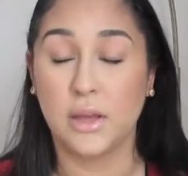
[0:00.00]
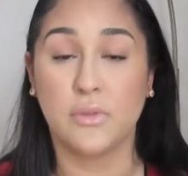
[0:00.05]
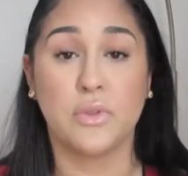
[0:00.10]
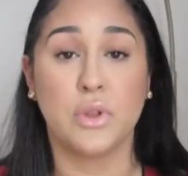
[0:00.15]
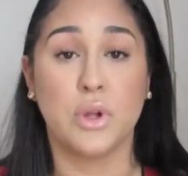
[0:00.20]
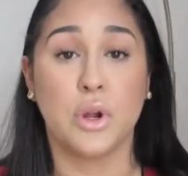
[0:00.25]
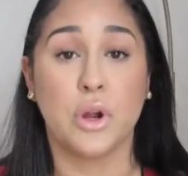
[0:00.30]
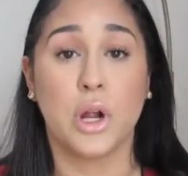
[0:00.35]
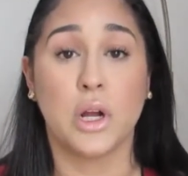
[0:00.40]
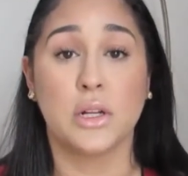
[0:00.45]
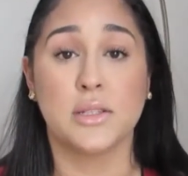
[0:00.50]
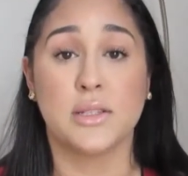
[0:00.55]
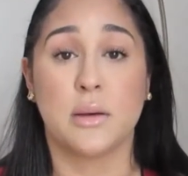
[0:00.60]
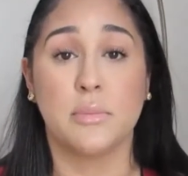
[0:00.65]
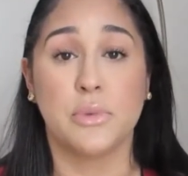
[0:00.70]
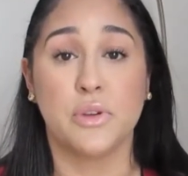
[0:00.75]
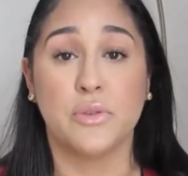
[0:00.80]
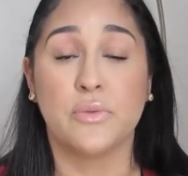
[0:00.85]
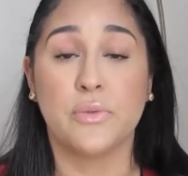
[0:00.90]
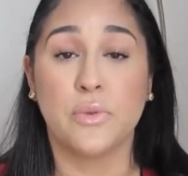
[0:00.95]
If you're a
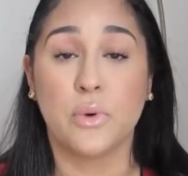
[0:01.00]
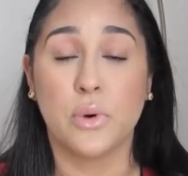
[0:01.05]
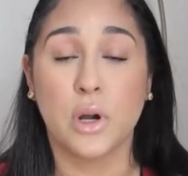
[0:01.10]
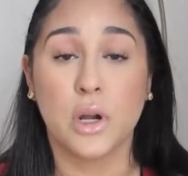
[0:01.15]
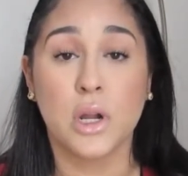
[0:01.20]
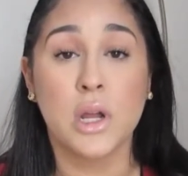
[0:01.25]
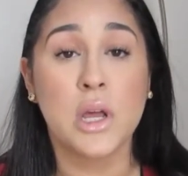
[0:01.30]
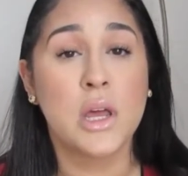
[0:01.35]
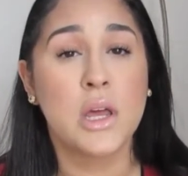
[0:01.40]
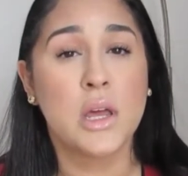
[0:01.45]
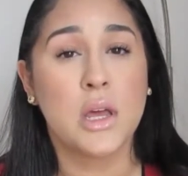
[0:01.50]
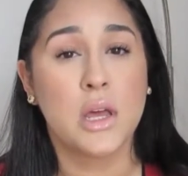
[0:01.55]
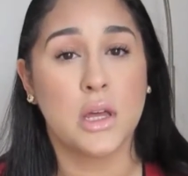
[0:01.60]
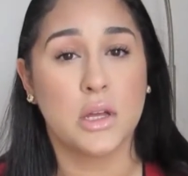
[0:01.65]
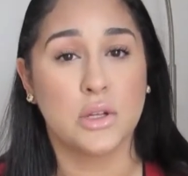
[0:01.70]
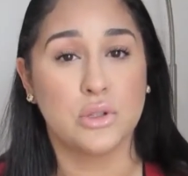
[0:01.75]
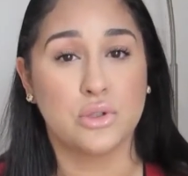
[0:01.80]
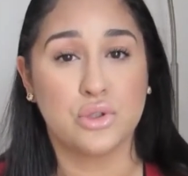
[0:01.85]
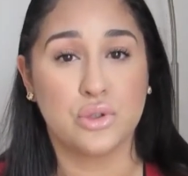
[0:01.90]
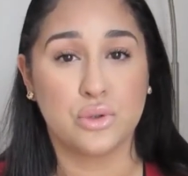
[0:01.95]
W4
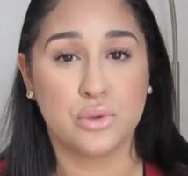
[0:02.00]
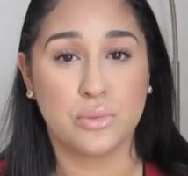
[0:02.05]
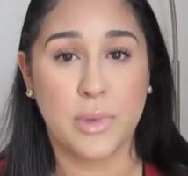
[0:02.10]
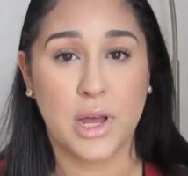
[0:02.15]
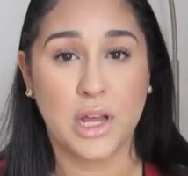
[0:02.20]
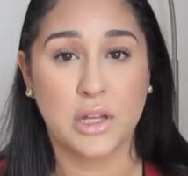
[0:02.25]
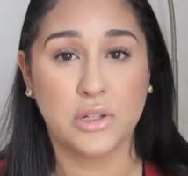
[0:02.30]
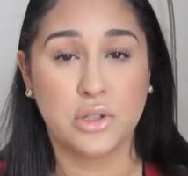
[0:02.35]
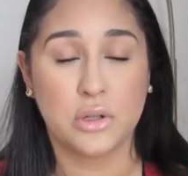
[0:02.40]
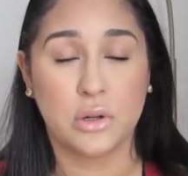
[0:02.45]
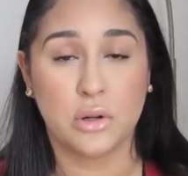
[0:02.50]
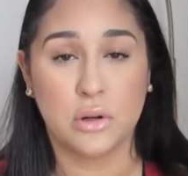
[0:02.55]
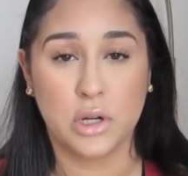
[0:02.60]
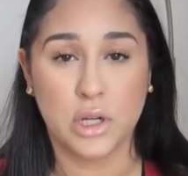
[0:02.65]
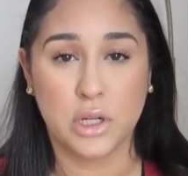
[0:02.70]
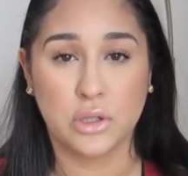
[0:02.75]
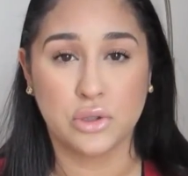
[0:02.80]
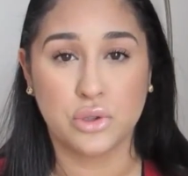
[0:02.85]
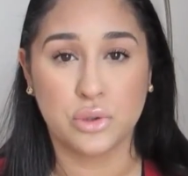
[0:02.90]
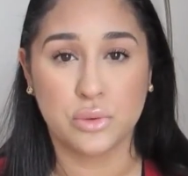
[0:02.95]
in True Match,
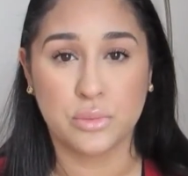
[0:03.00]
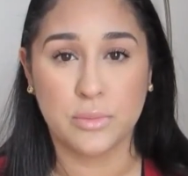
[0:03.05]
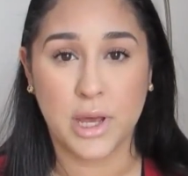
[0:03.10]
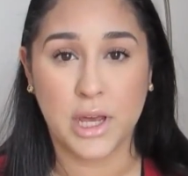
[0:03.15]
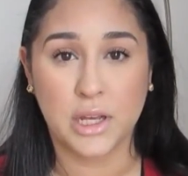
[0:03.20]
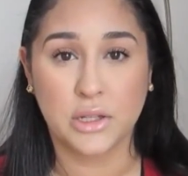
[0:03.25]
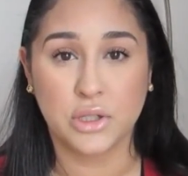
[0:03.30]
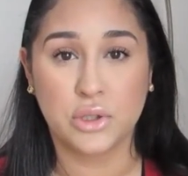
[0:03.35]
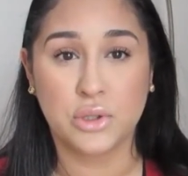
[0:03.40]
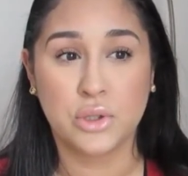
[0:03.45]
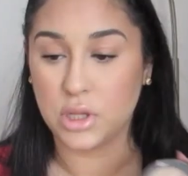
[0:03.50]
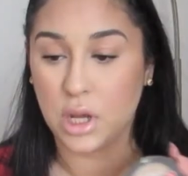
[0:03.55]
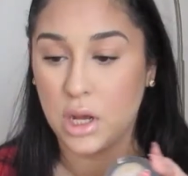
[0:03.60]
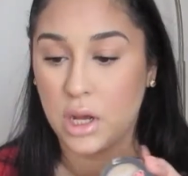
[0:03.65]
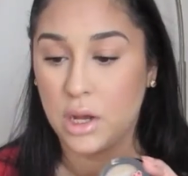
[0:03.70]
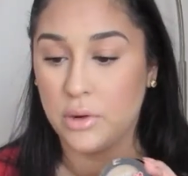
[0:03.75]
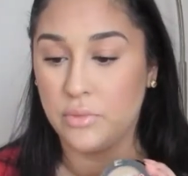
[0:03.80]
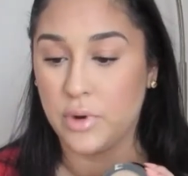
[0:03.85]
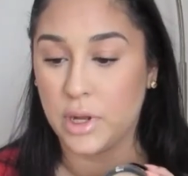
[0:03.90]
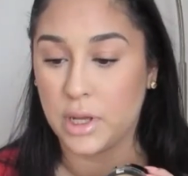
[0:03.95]
L'Oreal True Match,
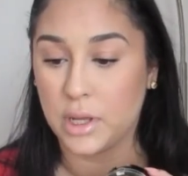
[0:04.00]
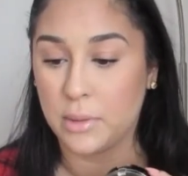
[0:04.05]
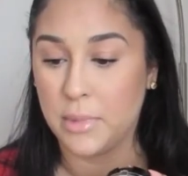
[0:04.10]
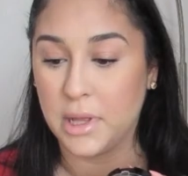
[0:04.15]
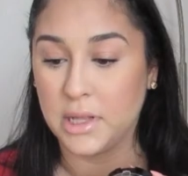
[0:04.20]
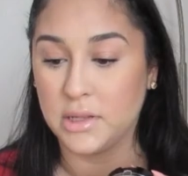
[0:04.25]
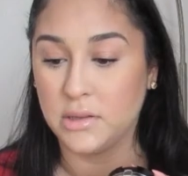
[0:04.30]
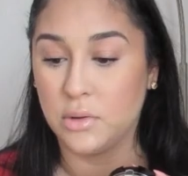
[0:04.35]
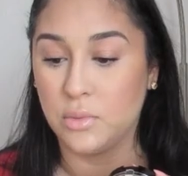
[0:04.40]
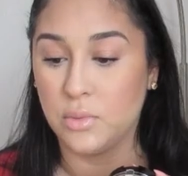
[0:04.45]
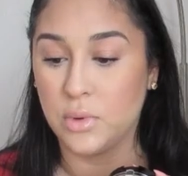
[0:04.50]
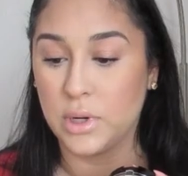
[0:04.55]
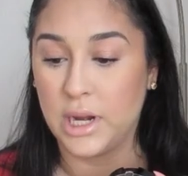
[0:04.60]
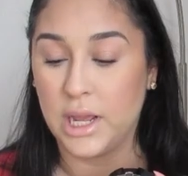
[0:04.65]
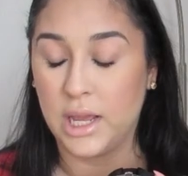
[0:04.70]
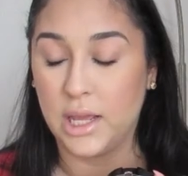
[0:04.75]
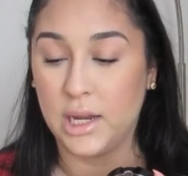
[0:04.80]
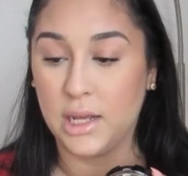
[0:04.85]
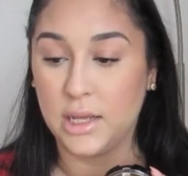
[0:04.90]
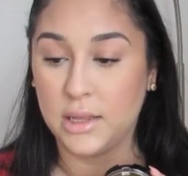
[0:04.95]
I recommend the
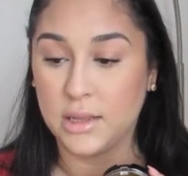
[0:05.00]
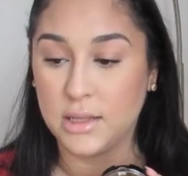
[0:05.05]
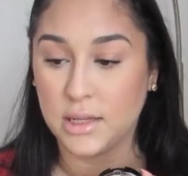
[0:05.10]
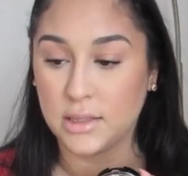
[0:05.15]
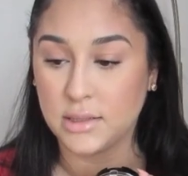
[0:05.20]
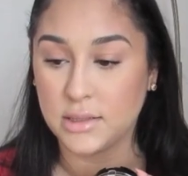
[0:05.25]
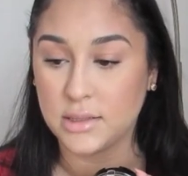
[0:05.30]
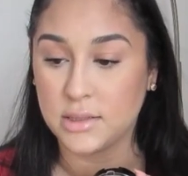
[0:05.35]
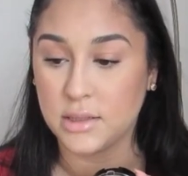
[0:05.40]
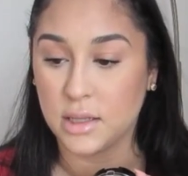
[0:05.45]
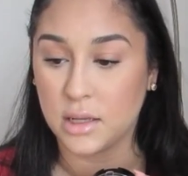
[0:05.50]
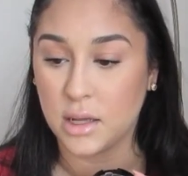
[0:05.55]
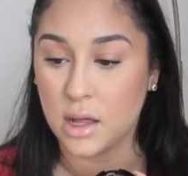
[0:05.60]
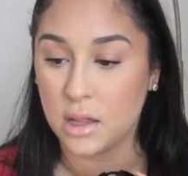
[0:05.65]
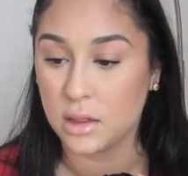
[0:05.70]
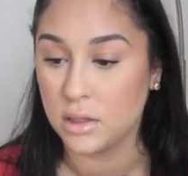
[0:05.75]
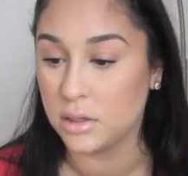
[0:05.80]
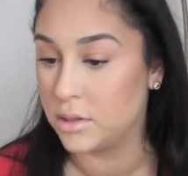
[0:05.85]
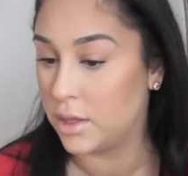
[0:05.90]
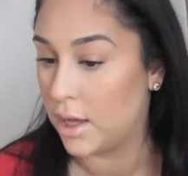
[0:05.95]
180. That's the
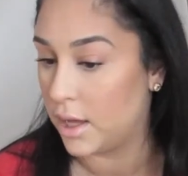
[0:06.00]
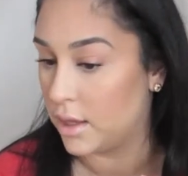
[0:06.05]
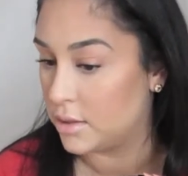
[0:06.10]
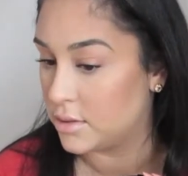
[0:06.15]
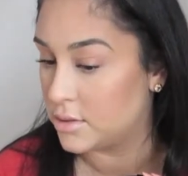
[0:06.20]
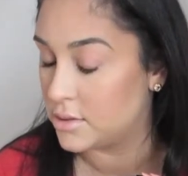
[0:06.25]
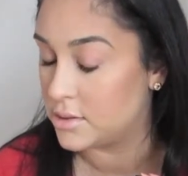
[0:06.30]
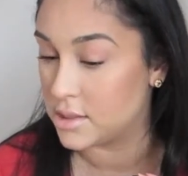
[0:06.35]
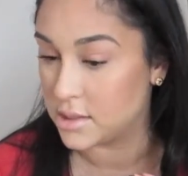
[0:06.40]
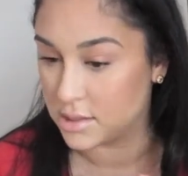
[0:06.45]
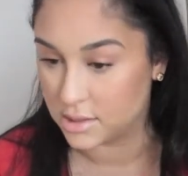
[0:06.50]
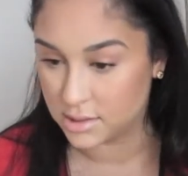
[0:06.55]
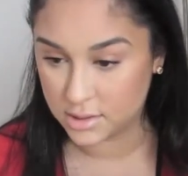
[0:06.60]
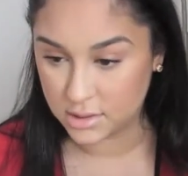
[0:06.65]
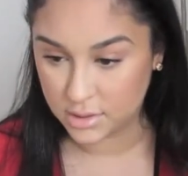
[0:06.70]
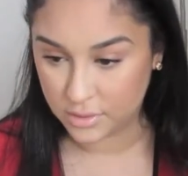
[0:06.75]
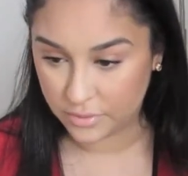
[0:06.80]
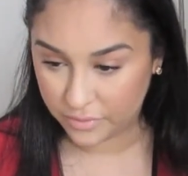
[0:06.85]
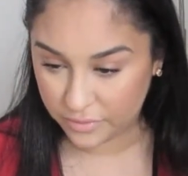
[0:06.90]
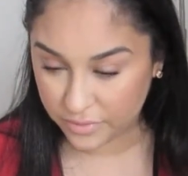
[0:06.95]
color that
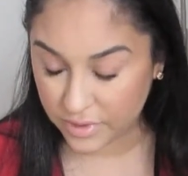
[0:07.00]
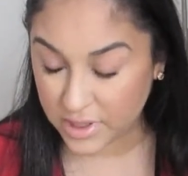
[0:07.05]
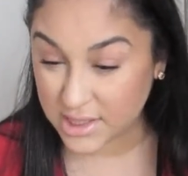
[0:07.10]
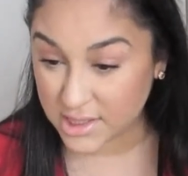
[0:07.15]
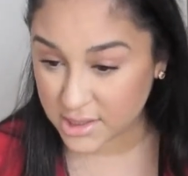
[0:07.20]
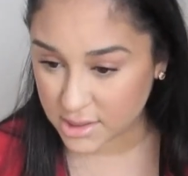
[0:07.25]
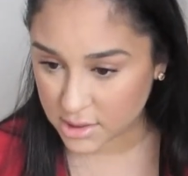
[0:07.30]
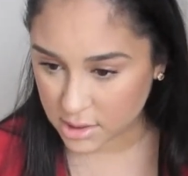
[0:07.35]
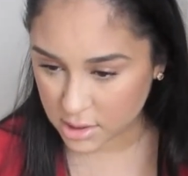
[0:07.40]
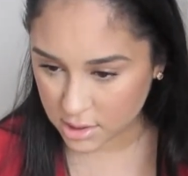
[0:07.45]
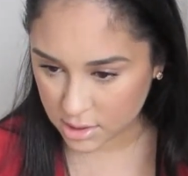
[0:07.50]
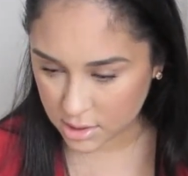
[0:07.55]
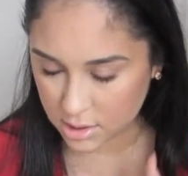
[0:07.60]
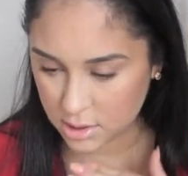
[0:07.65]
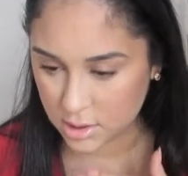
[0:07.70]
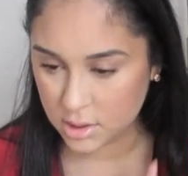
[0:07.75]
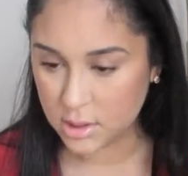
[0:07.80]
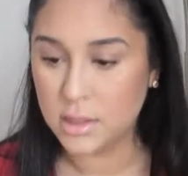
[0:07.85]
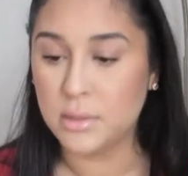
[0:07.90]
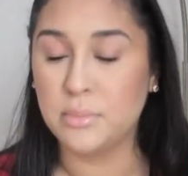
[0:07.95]
fits
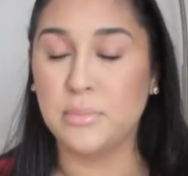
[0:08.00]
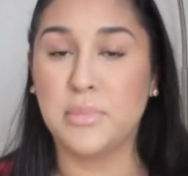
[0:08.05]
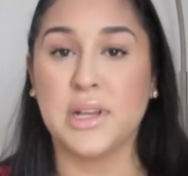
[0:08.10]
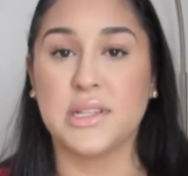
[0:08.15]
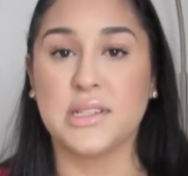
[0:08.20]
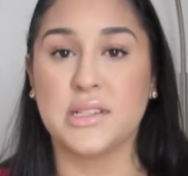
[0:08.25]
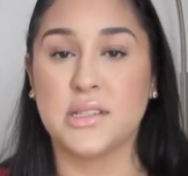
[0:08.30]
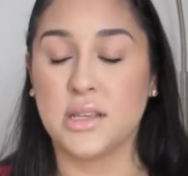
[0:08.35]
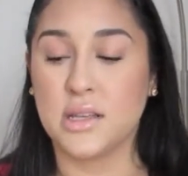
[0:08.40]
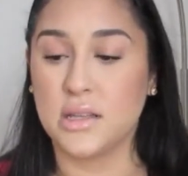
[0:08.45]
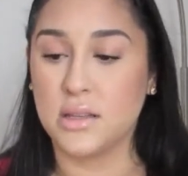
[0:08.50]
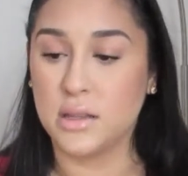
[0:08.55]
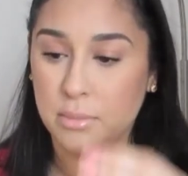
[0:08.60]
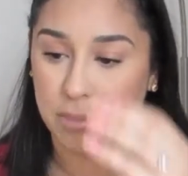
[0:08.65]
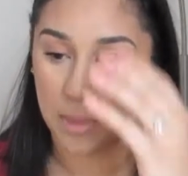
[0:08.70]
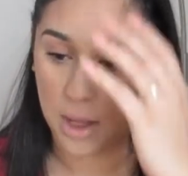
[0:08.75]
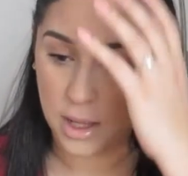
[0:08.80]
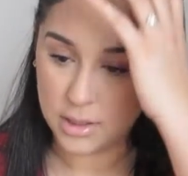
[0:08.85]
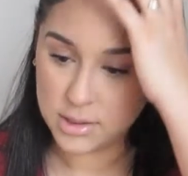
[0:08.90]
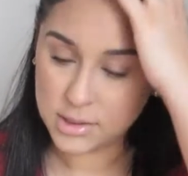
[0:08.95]
my skin the
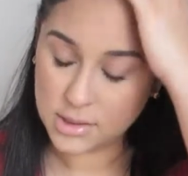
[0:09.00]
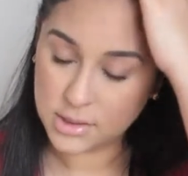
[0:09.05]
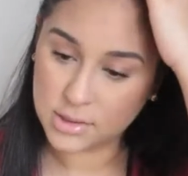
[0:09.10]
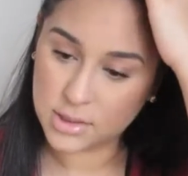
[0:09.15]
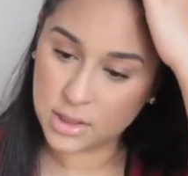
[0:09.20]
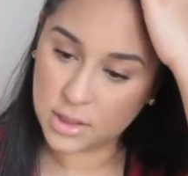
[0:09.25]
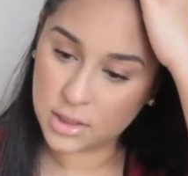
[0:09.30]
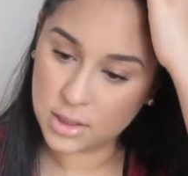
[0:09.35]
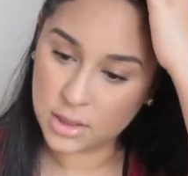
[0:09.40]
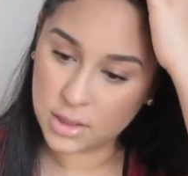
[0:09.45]
best.